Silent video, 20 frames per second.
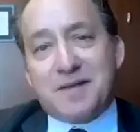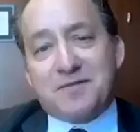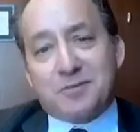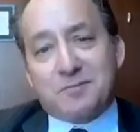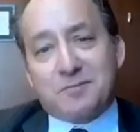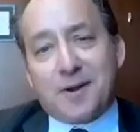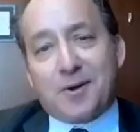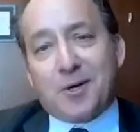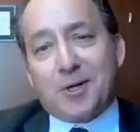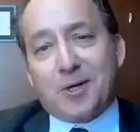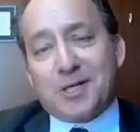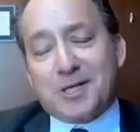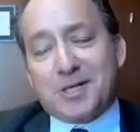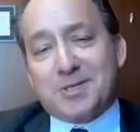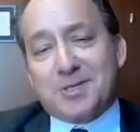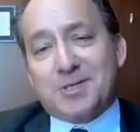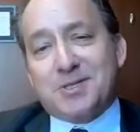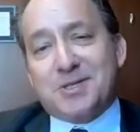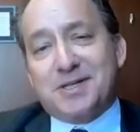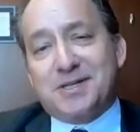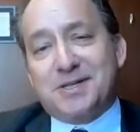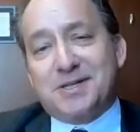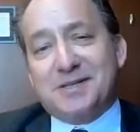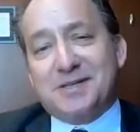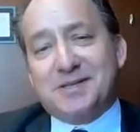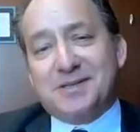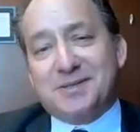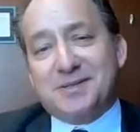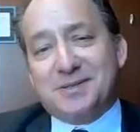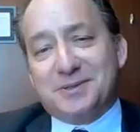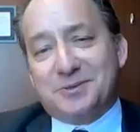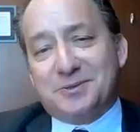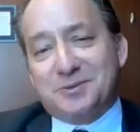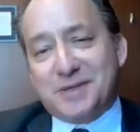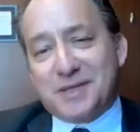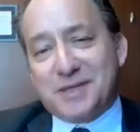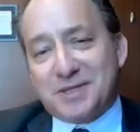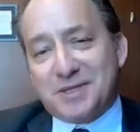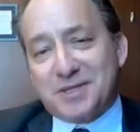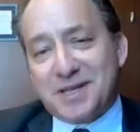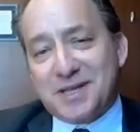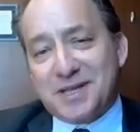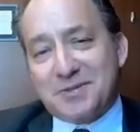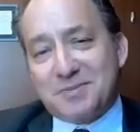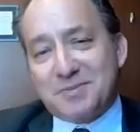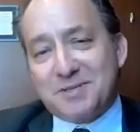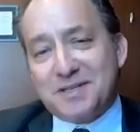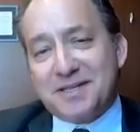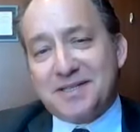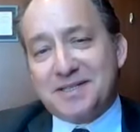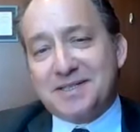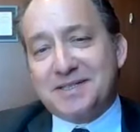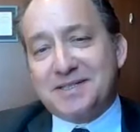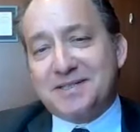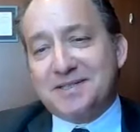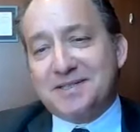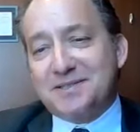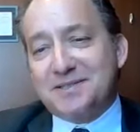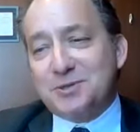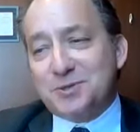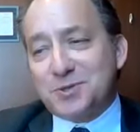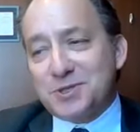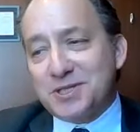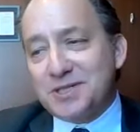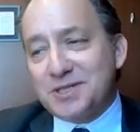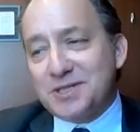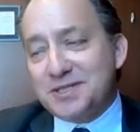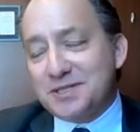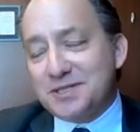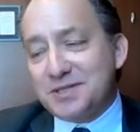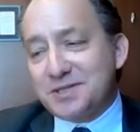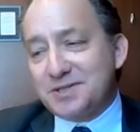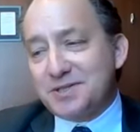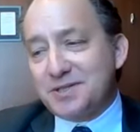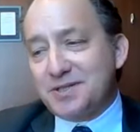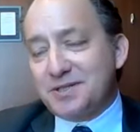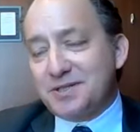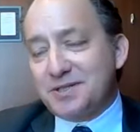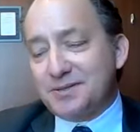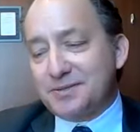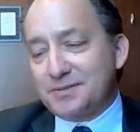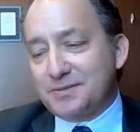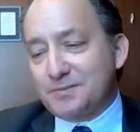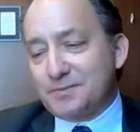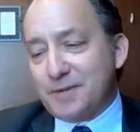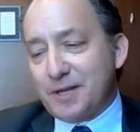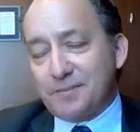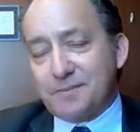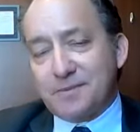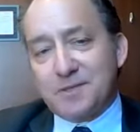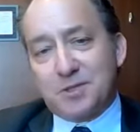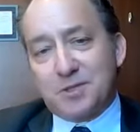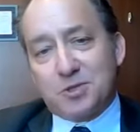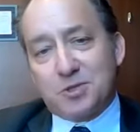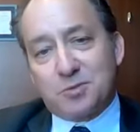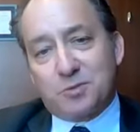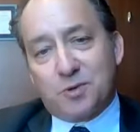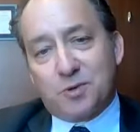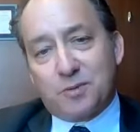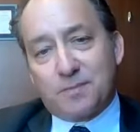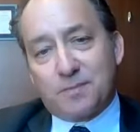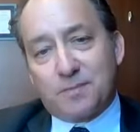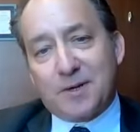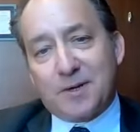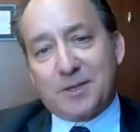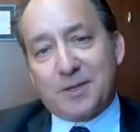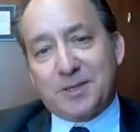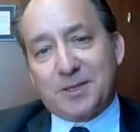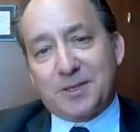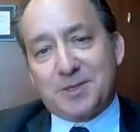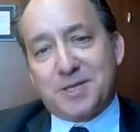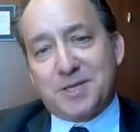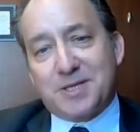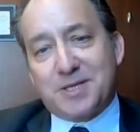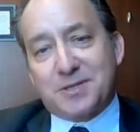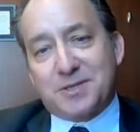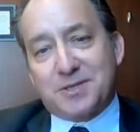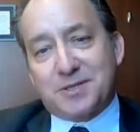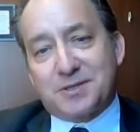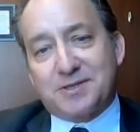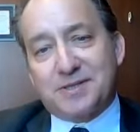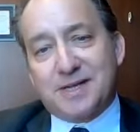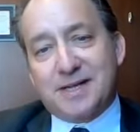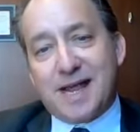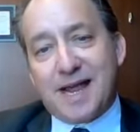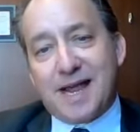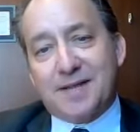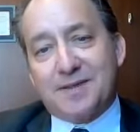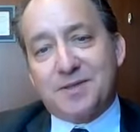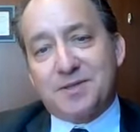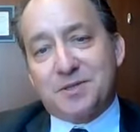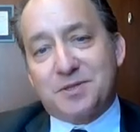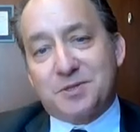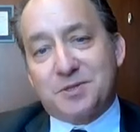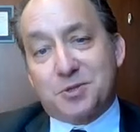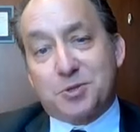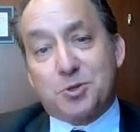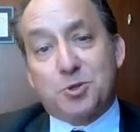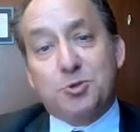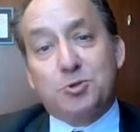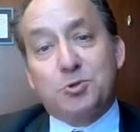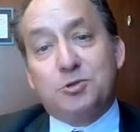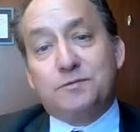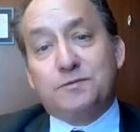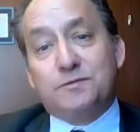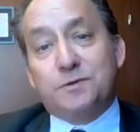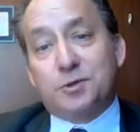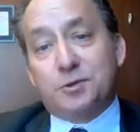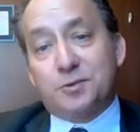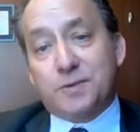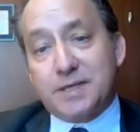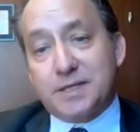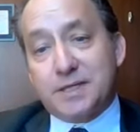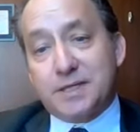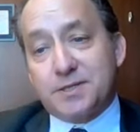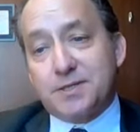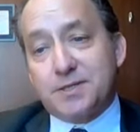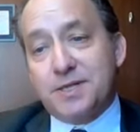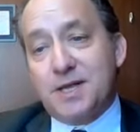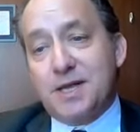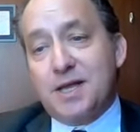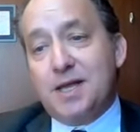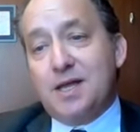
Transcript: after Pericles, the Greek statesman, and in Thucydides' Peloponnesian War, Pericles says that Athens is a school for Greece,